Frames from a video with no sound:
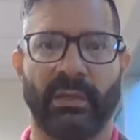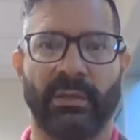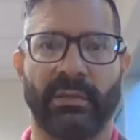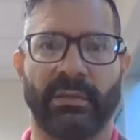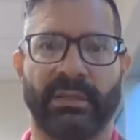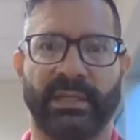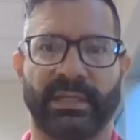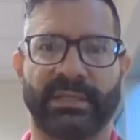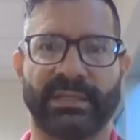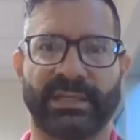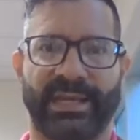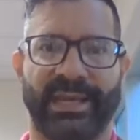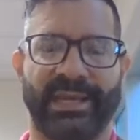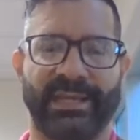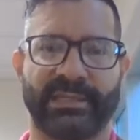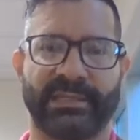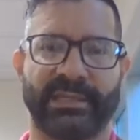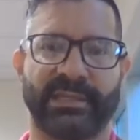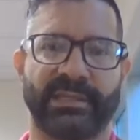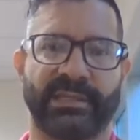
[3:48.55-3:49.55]
This
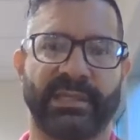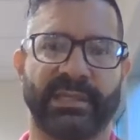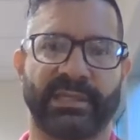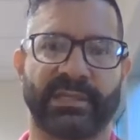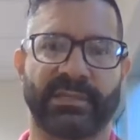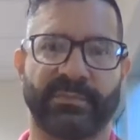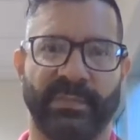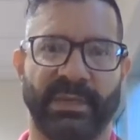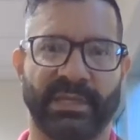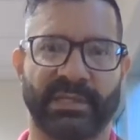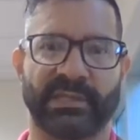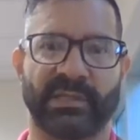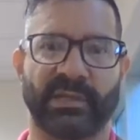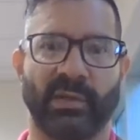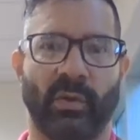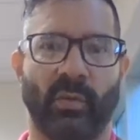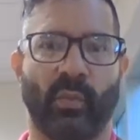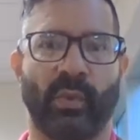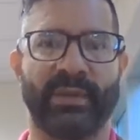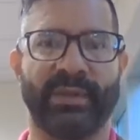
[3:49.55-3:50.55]
case is dismissed
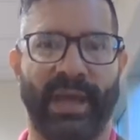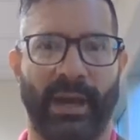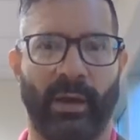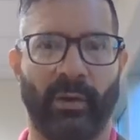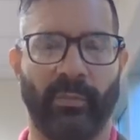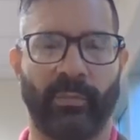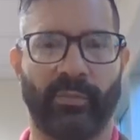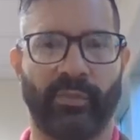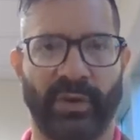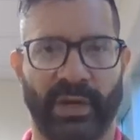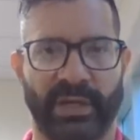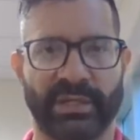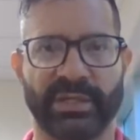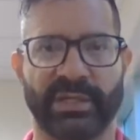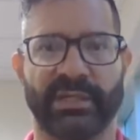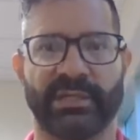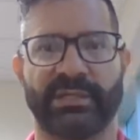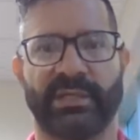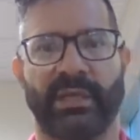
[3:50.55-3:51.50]
without prejudice.